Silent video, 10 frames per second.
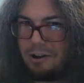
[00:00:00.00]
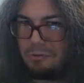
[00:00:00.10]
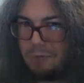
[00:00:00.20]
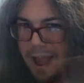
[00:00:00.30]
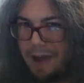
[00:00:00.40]

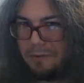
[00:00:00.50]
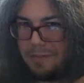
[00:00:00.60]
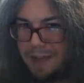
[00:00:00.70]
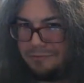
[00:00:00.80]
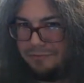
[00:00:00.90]
around
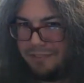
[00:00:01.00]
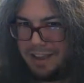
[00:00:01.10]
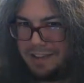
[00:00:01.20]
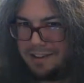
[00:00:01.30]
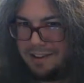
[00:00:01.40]
that
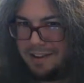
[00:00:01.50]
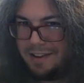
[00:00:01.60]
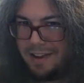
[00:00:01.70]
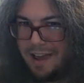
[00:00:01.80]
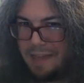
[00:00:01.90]
fee
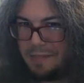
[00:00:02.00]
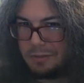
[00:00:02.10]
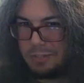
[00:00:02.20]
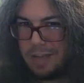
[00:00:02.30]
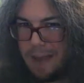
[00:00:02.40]
and
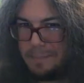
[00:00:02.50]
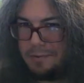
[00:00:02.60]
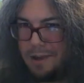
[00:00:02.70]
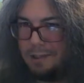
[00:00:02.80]
those copyright